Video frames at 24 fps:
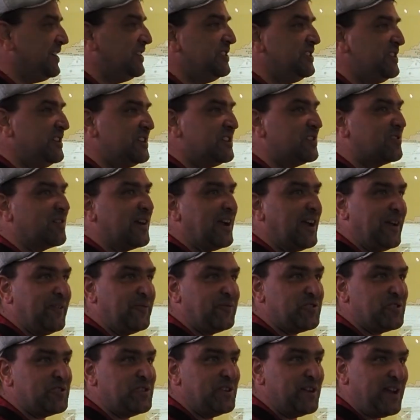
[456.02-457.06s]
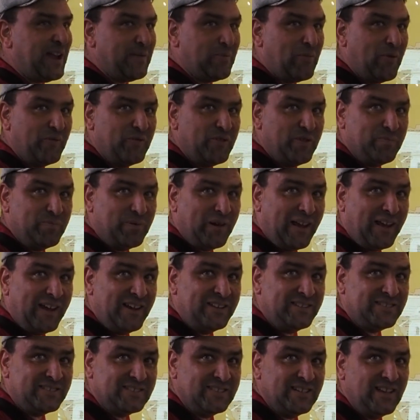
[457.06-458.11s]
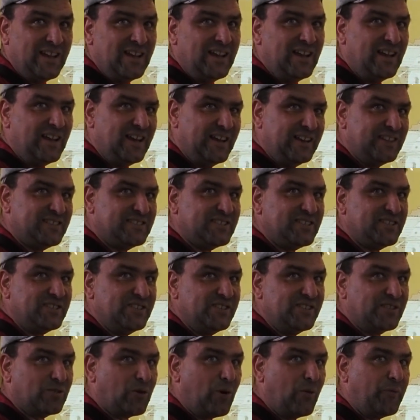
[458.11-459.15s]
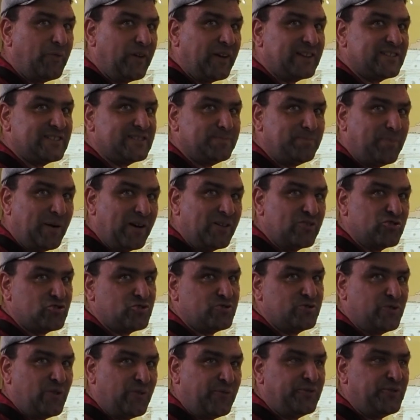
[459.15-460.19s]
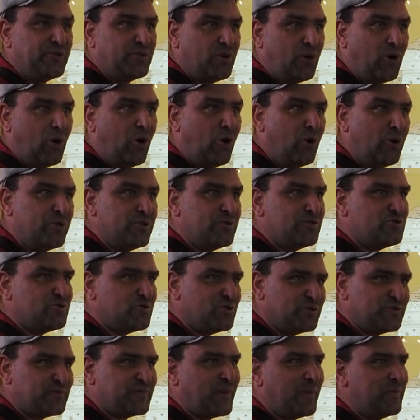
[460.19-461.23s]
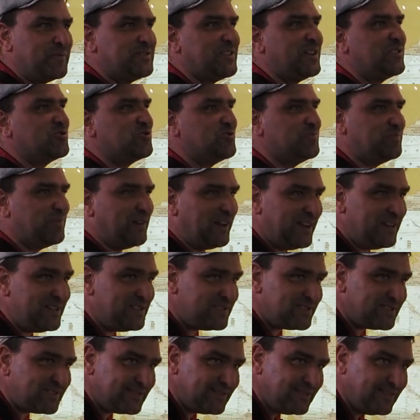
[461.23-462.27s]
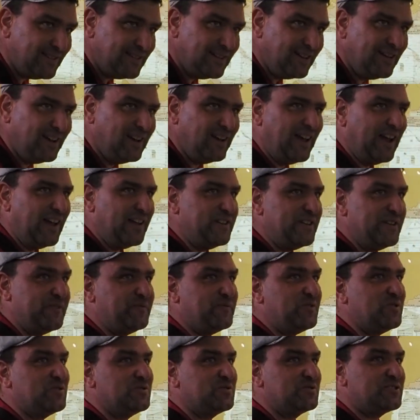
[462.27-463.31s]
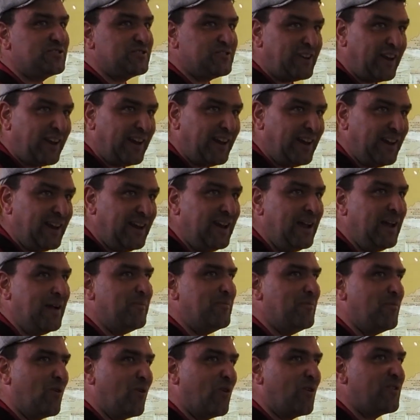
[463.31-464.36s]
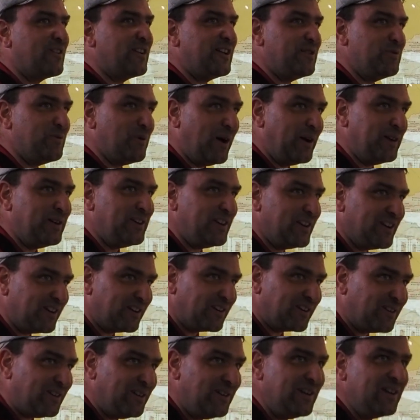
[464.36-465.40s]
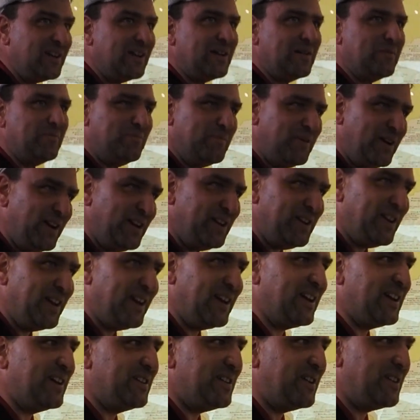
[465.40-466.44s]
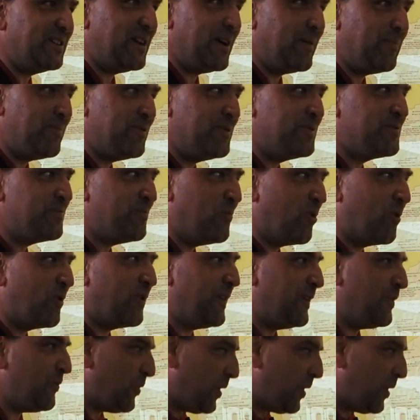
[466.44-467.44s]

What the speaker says: a year after the name of the place, it's a year of expulsion of all the Jews from such a place. And if you see more than 1 year, meaning it had happened more than